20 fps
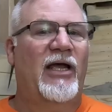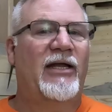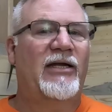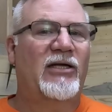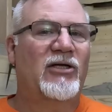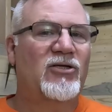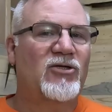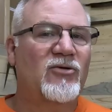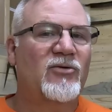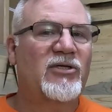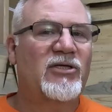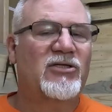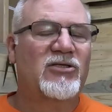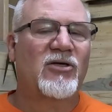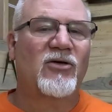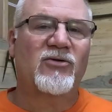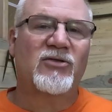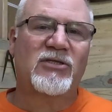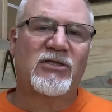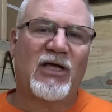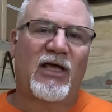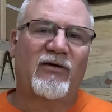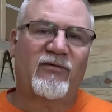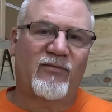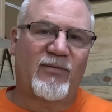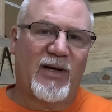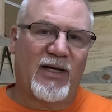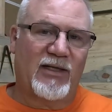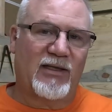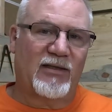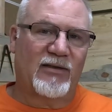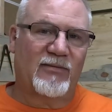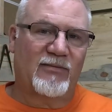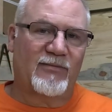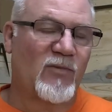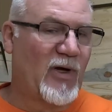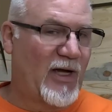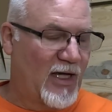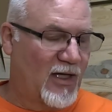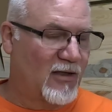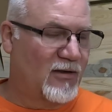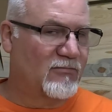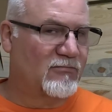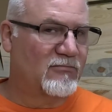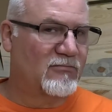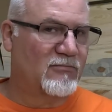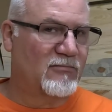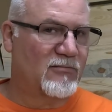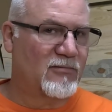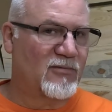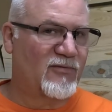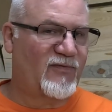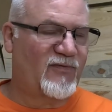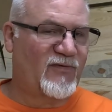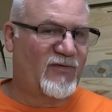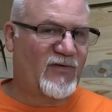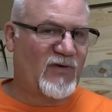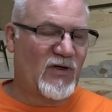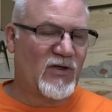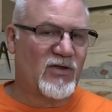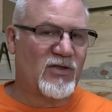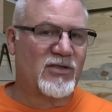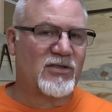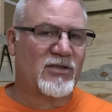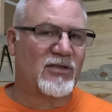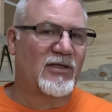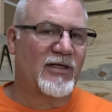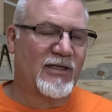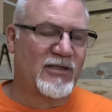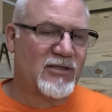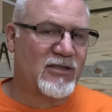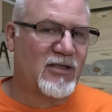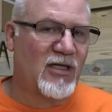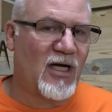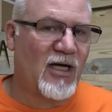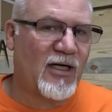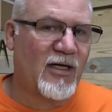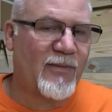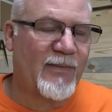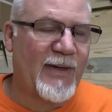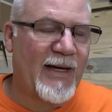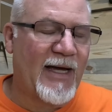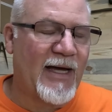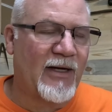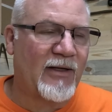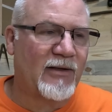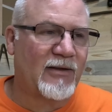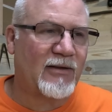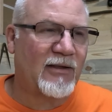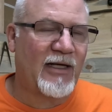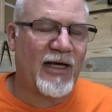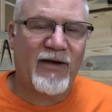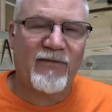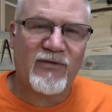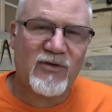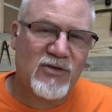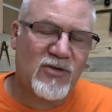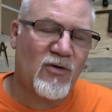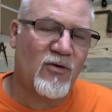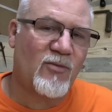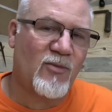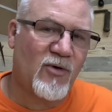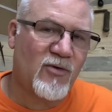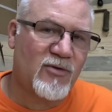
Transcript: and in doing so save money? Well, first, let's talk about the average home